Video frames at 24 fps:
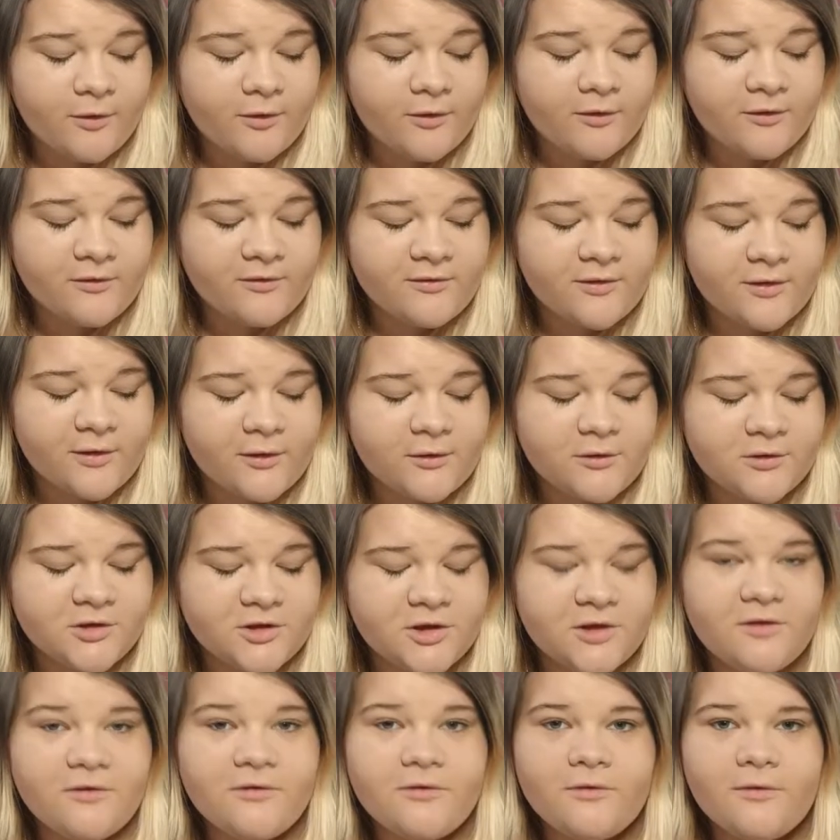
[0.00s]
was
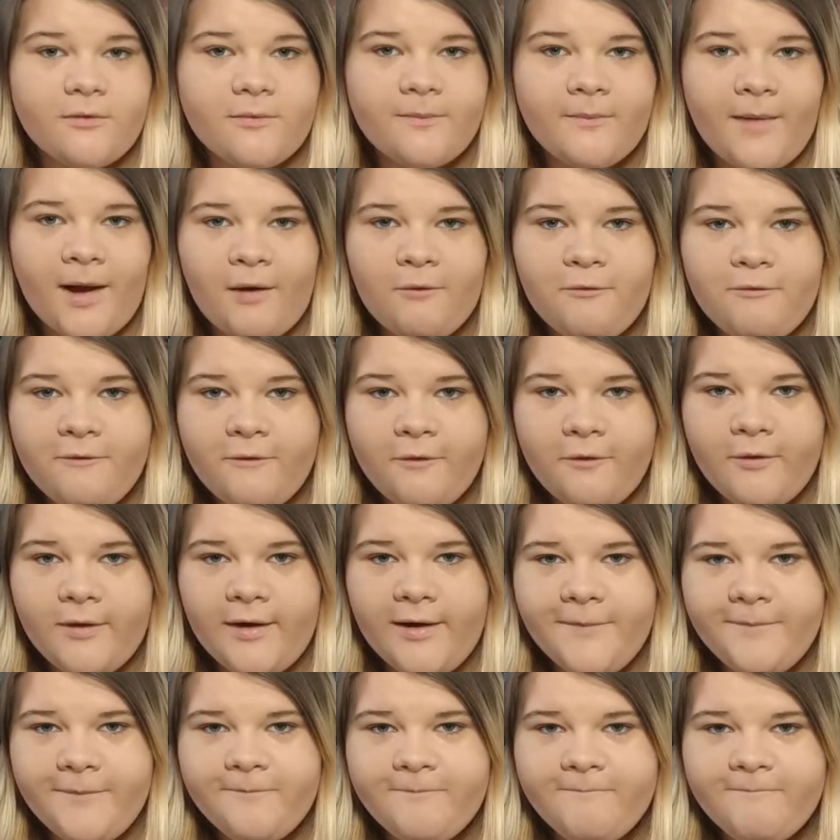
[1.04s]
Lucius
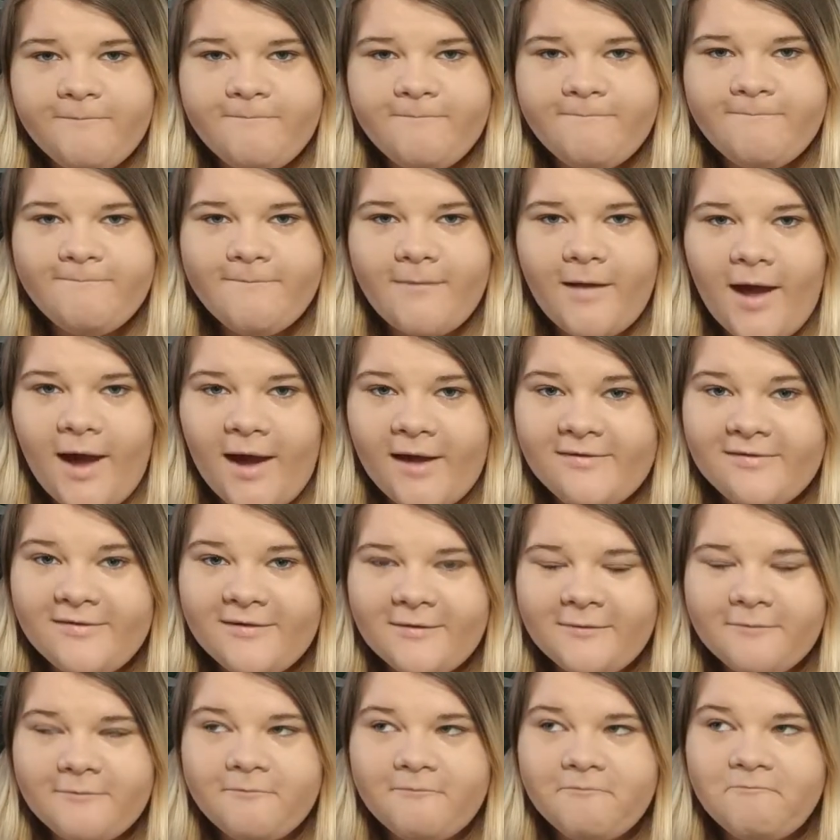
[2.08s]
Malfoy. Hate
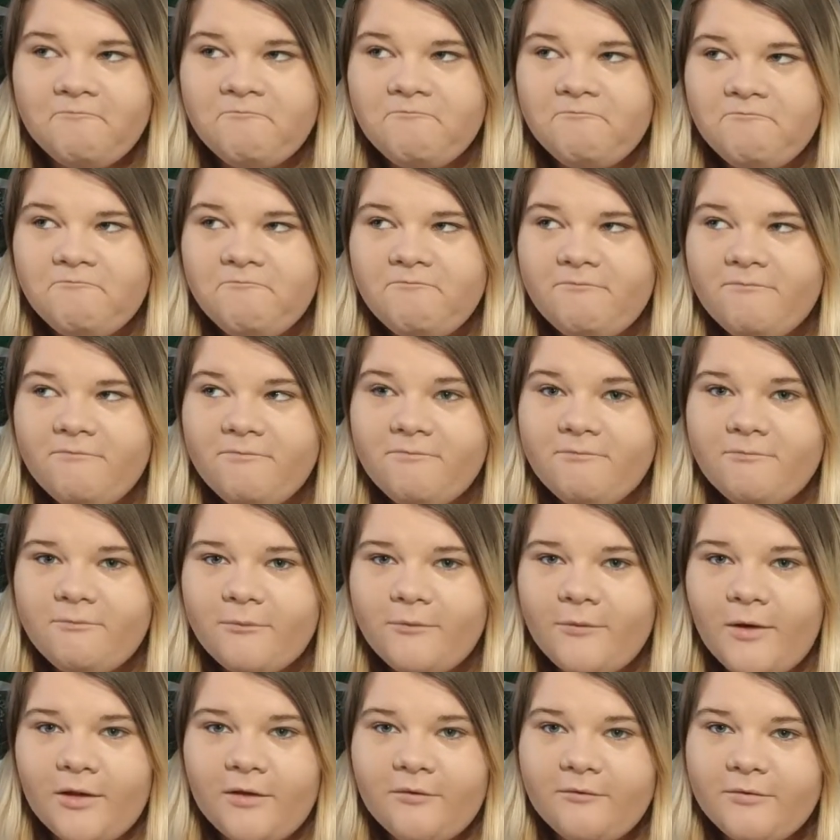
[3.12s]
him.
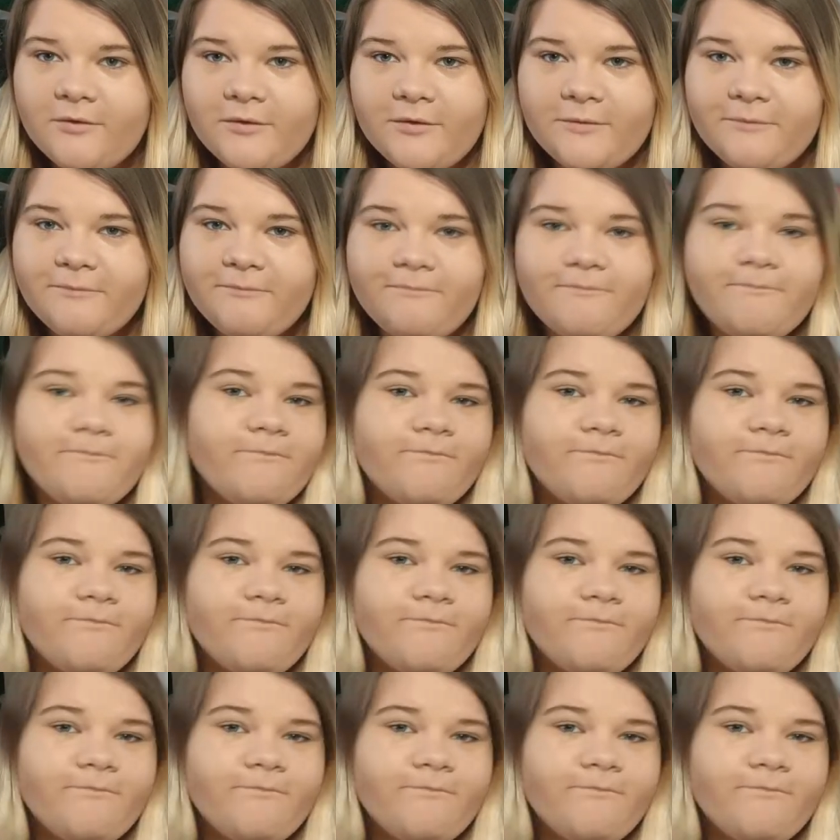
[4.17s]
I